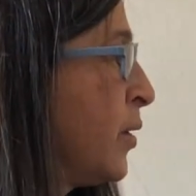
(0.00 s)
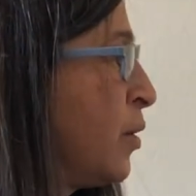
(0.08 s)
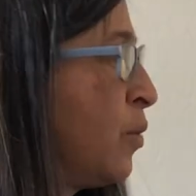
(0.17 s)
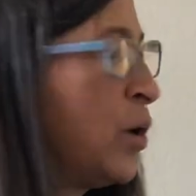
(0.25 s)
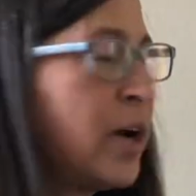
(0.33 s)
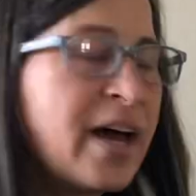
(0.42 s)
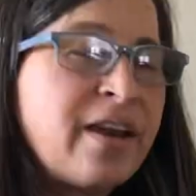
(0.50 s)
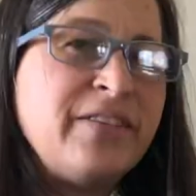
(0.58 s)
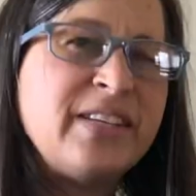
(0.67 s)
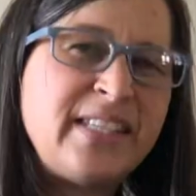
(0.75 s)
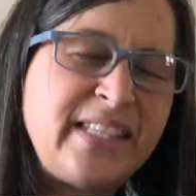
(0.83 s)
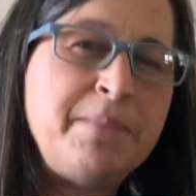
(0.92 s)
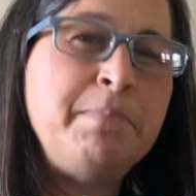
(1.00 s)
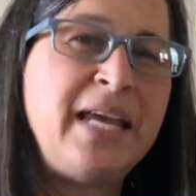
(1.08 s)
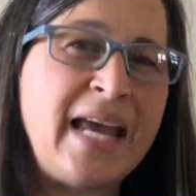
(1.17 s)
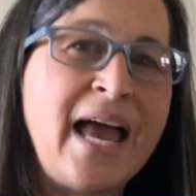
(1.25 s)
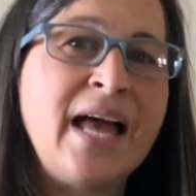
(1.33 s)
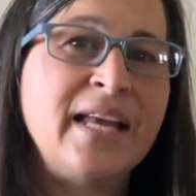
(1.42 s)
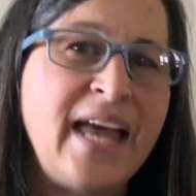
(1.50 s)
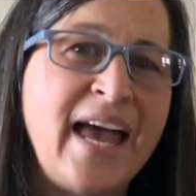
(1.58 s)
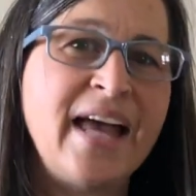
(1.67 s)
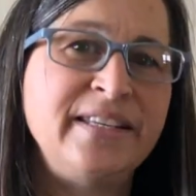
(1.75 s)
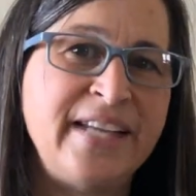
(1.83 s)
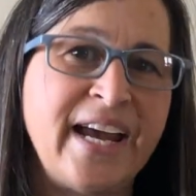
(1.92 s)
We're kind of a
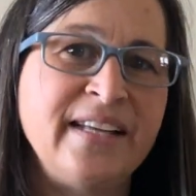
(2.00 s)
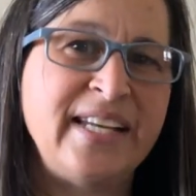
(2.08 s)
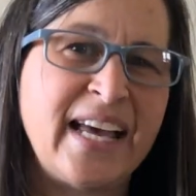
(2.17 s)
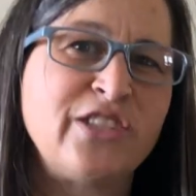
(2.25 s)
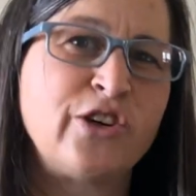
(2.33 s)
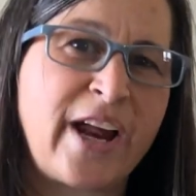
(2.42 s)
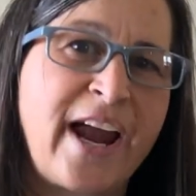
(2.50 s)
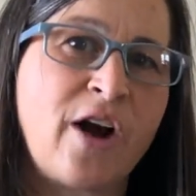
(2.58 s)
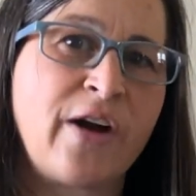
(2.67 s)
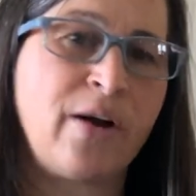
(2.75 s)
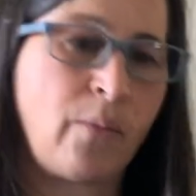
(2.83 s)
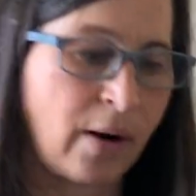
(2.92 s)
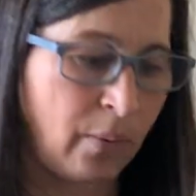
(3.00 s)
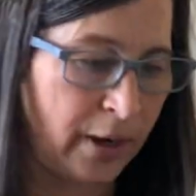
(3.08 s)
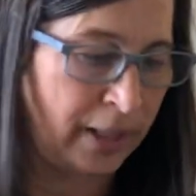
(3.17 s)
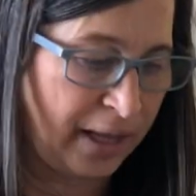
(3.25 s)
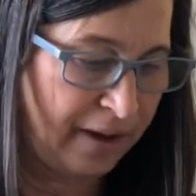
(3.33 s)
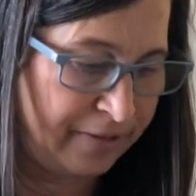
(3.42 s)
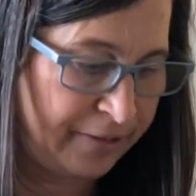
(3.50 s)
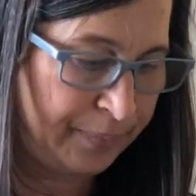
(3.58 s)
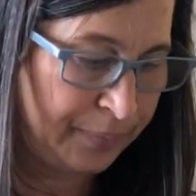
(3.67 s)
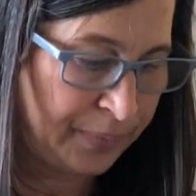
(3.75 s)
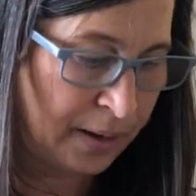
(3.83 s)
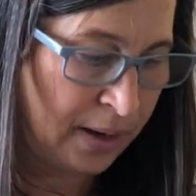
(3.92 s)
semi-desert area where we live.
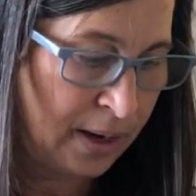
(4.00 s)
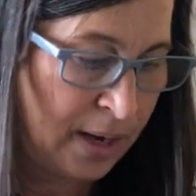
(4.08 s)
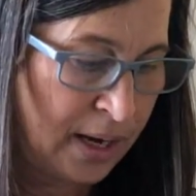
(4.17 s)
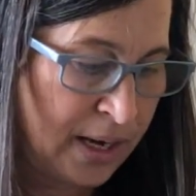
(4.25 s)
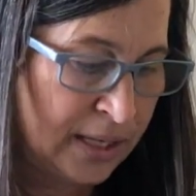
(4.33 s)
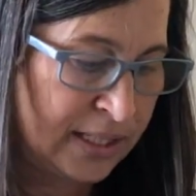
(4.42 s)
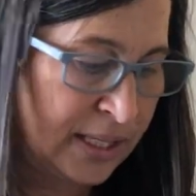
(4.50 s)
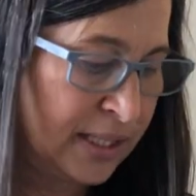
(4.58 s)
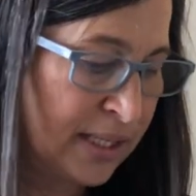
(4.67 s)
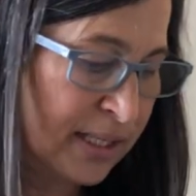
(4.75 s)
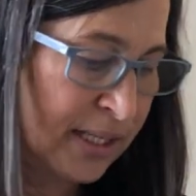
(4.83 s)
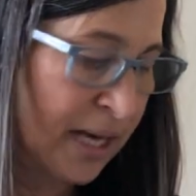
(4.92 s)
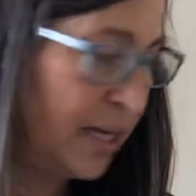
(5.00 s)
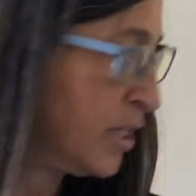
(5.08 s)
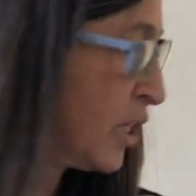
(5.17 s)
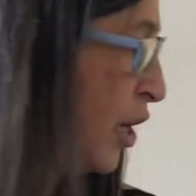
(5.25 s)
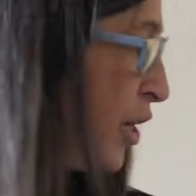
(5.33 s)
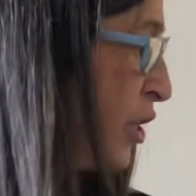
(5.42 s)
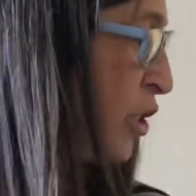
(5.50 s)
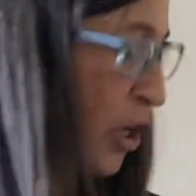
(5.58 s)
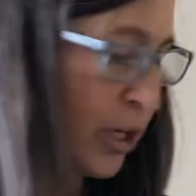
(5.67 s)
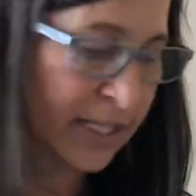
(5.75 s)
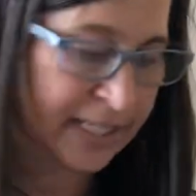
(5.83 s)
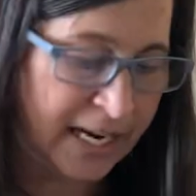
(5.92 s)
Since the sun is going to start
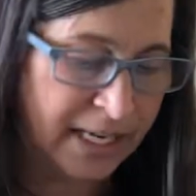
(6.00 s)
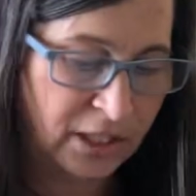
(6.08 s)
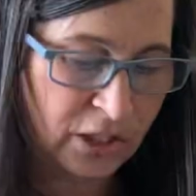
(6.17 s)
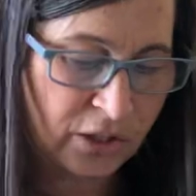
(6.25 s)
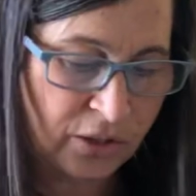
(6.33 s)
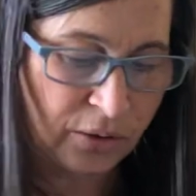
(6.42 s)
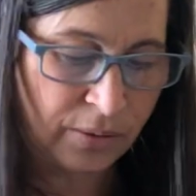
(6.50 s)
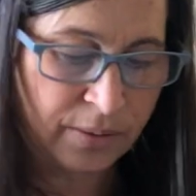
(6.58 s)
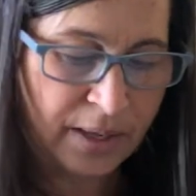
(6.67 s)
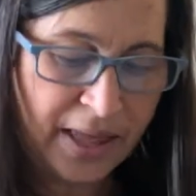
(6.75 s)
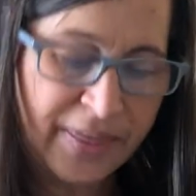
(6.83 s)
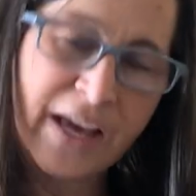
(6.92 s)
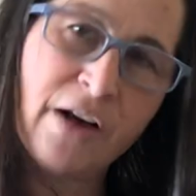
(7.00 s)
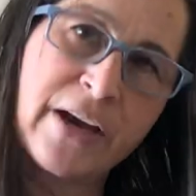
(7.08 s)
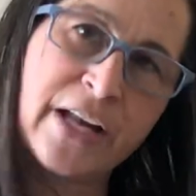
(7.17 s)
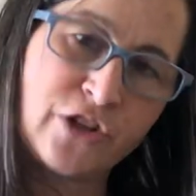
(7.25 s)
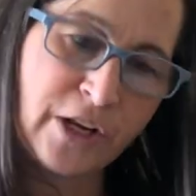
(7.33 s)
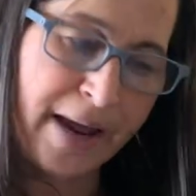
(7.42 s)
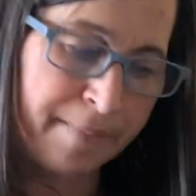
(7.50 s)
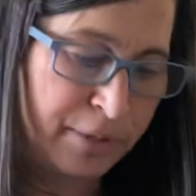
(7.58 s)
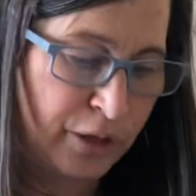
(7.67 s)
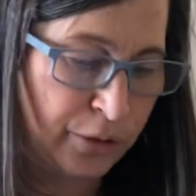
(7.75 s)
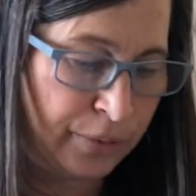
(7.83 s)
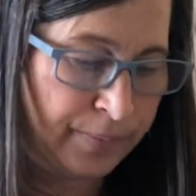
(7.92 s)
setting soon, I think I'll catch a nap
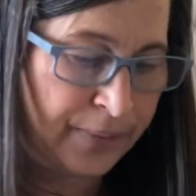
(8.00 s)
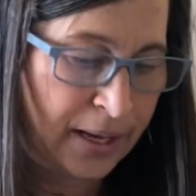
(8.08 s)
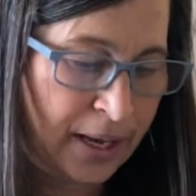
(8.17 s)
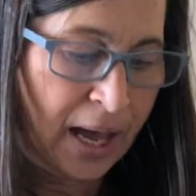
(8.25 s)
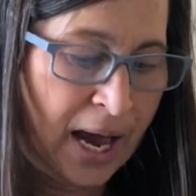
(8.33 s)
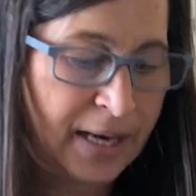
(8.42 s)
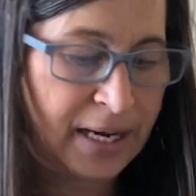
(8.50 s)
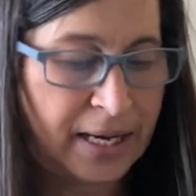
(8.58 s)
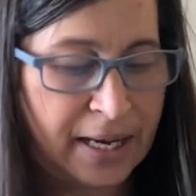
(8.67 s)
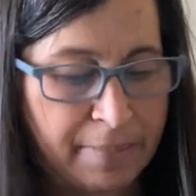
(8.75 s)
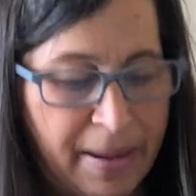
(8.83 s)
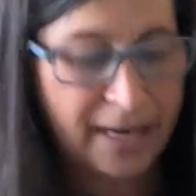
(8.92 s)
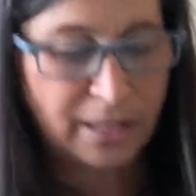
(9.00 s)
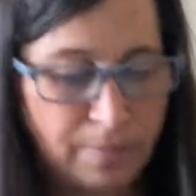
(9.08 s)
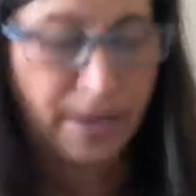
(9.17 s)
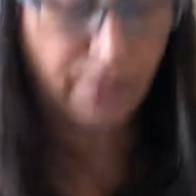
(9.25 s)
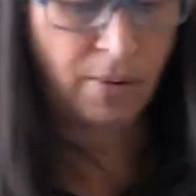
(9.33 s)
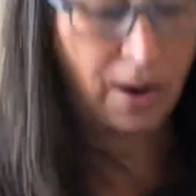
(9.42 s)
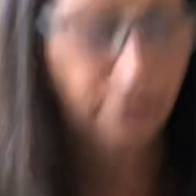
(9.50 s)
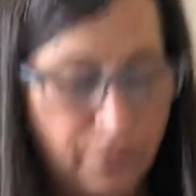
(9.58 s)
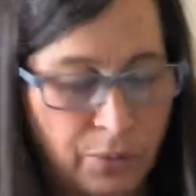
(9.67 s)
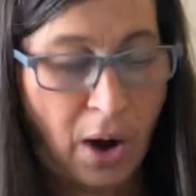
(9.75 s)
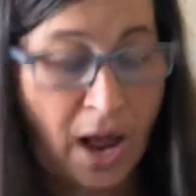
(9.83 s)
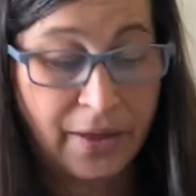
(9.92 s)
too. I need to get back to my
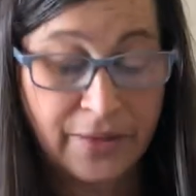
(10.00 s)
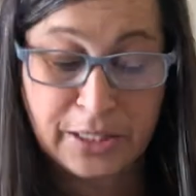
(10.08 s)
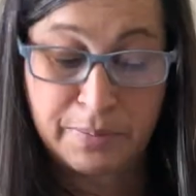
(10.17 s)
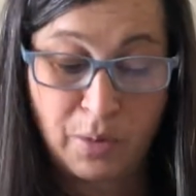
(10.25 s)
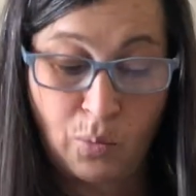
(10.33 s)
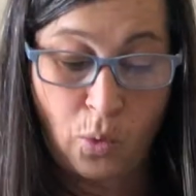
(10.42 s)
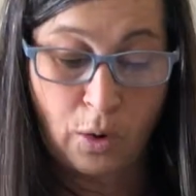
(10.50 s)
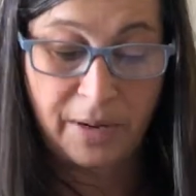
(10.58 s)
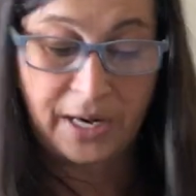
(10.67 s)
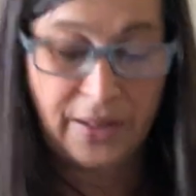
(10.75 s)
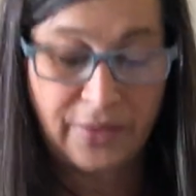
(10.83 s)
rock that's been warming in the